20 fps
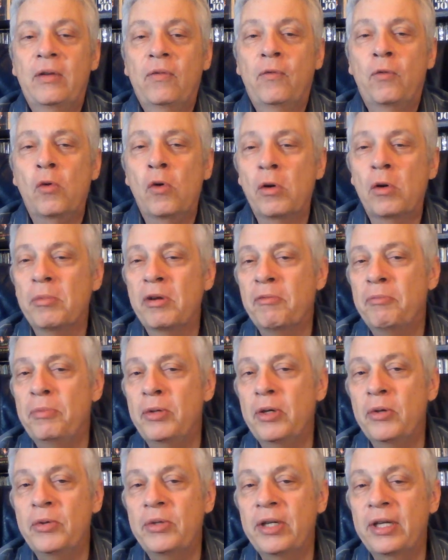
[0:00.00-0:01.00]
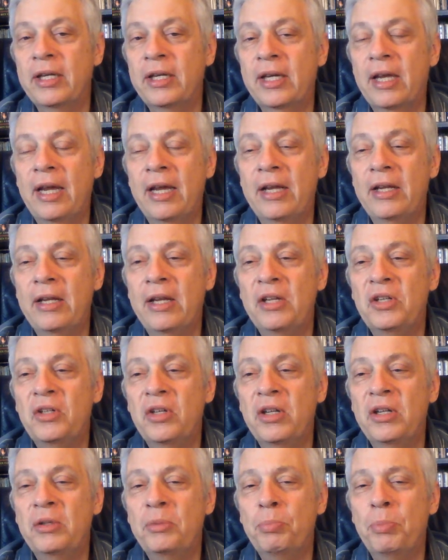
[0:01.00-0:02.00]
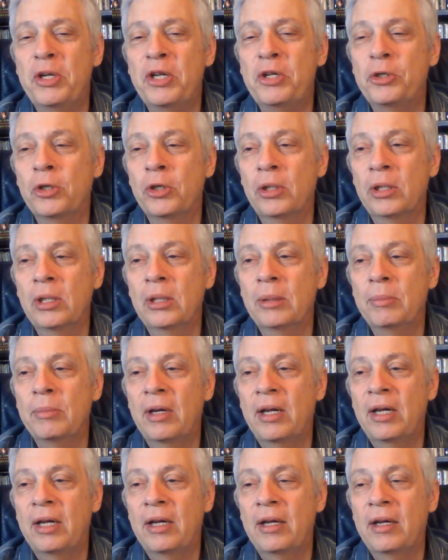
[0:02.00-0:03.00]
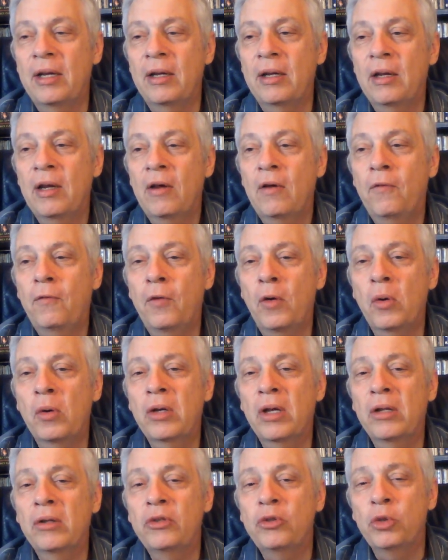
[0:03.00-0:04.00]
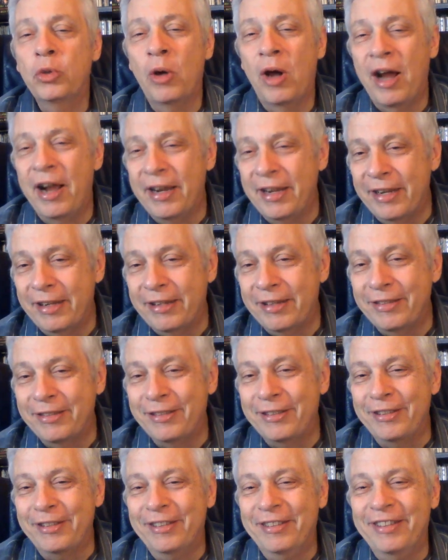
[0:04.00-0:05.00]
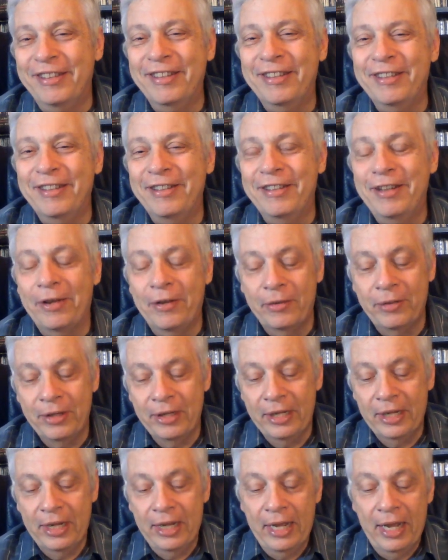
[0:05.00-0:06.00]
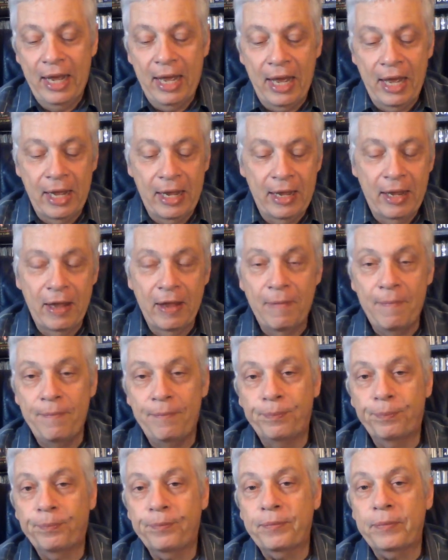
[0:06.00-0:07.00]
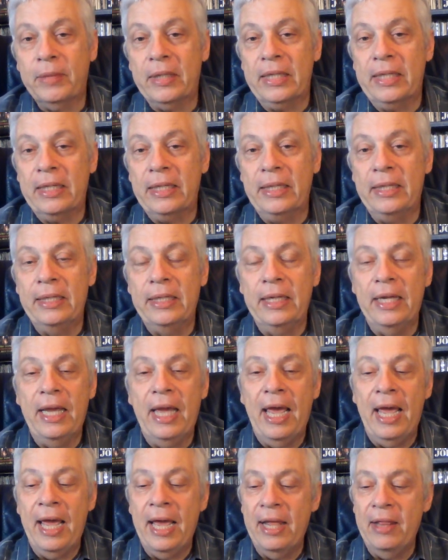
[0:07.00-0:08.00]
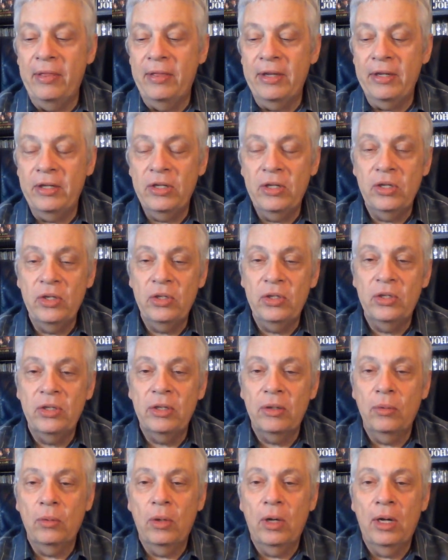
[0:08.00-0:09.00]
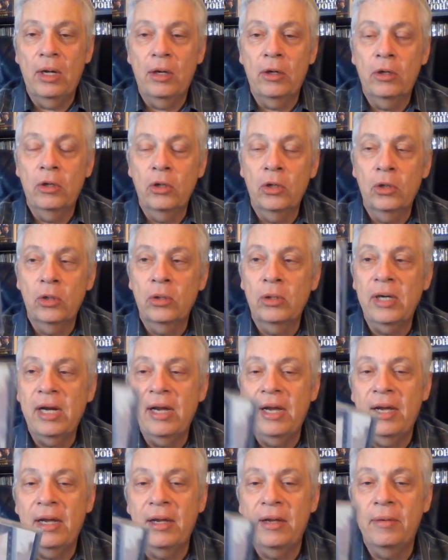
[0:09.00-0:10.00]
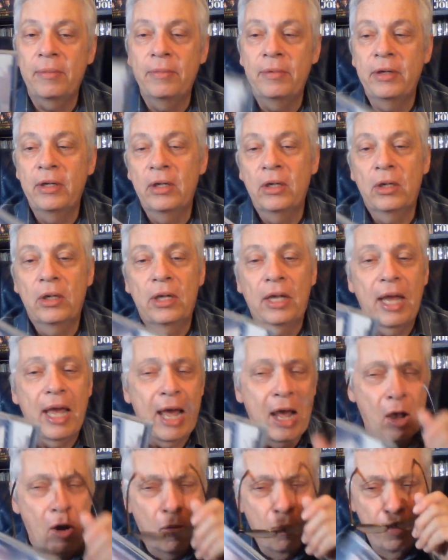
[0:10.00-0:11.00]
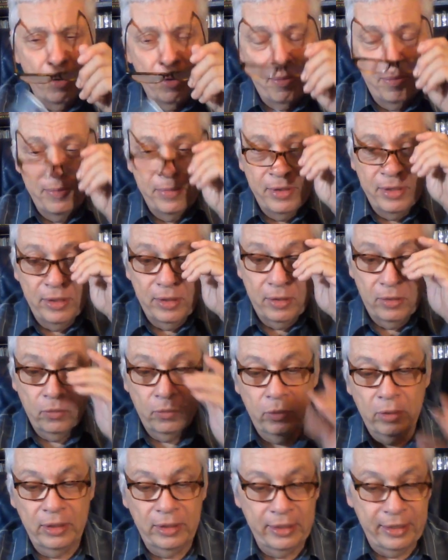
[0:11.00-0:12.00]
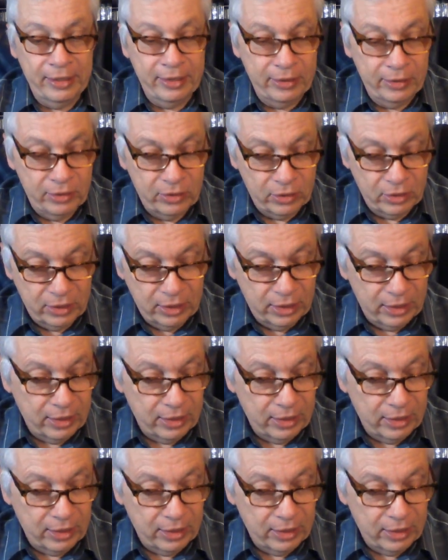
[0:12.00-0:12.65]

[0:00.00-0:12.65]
form of music. It's been termed folkotronics, you know. Um, and this is her album release,